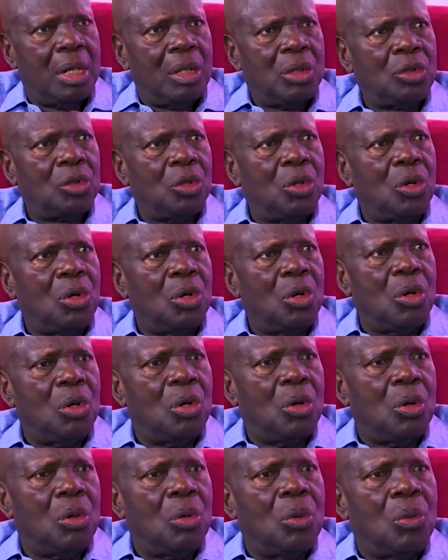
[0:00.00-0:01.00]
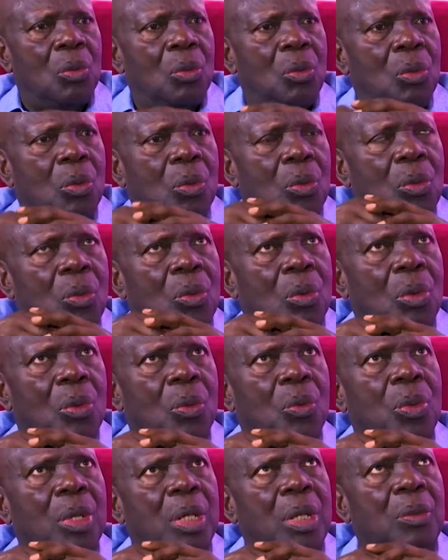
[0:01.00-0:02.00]
So
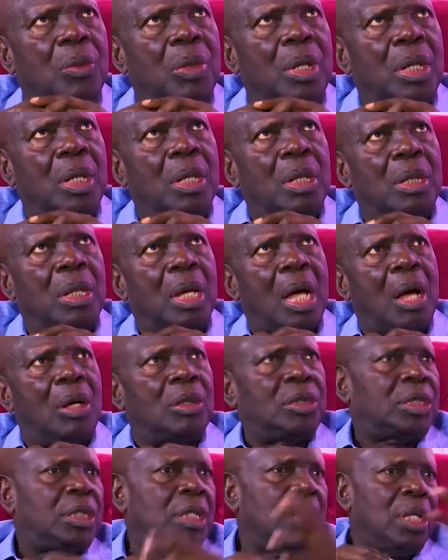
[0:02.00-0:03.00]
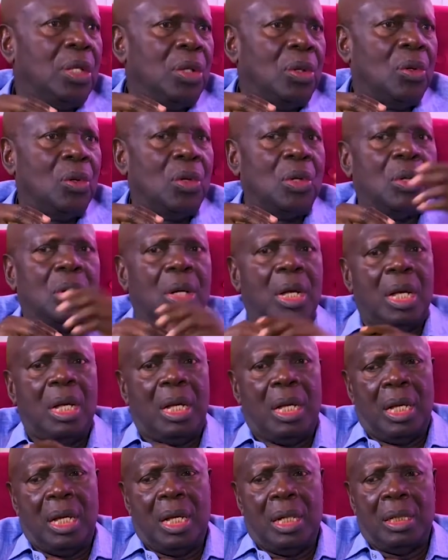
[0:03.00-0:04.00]
we, we our CEO
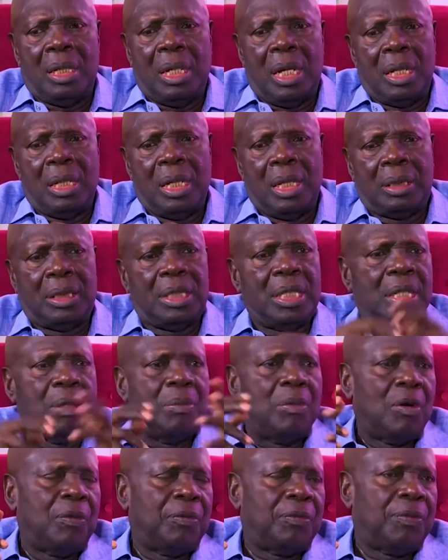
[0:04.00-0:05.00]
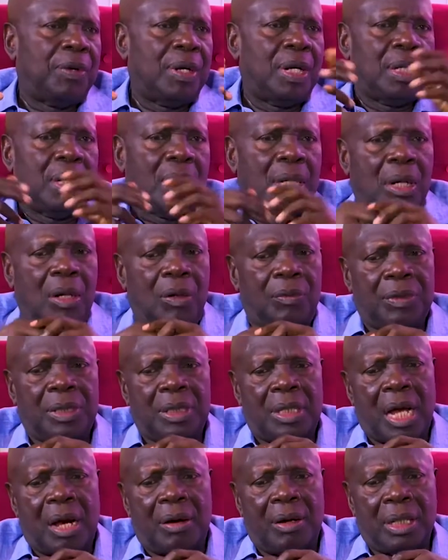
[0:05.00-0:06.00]
uh, and, and a team of, uh, of the
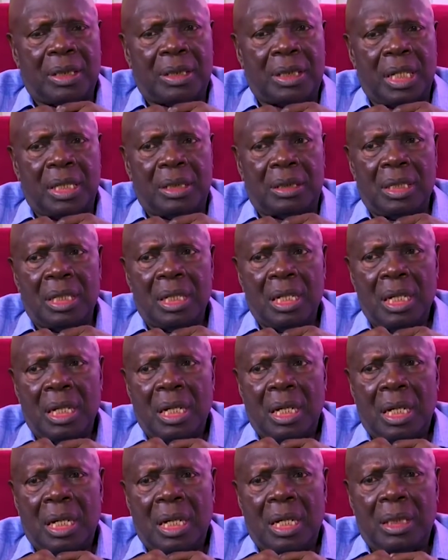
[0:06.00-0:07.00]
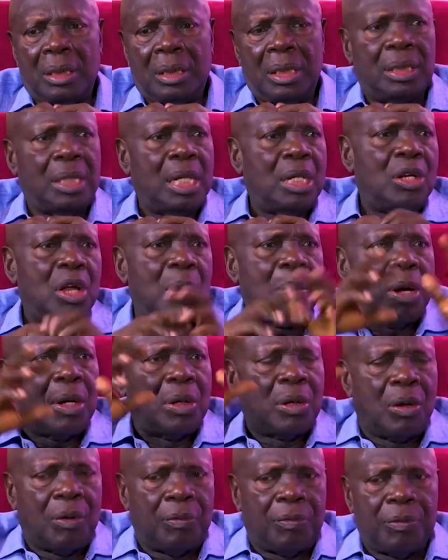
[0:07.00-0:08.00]
directors uh, did a
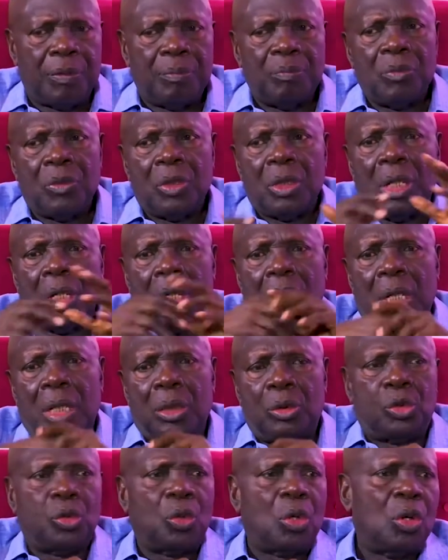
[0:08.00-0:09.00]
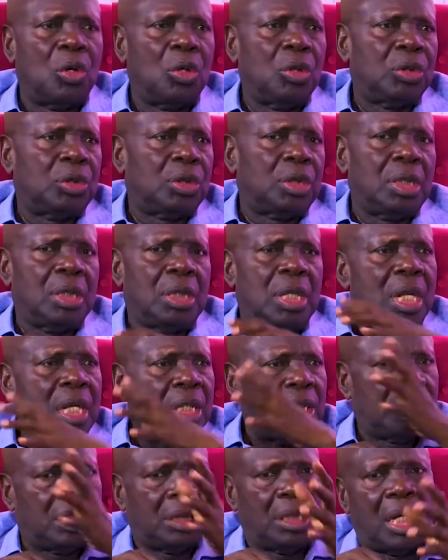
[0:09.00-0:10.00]
number of uh, tours in
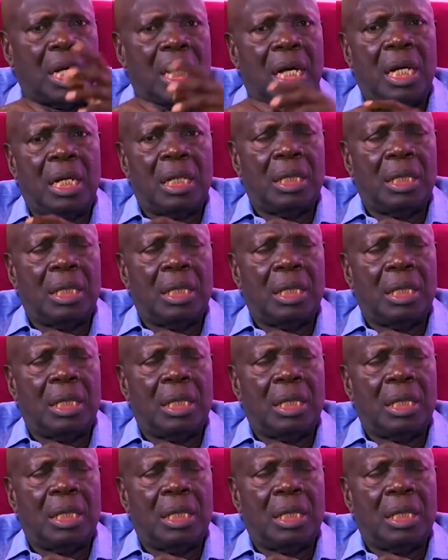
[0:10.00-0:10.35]
Asia,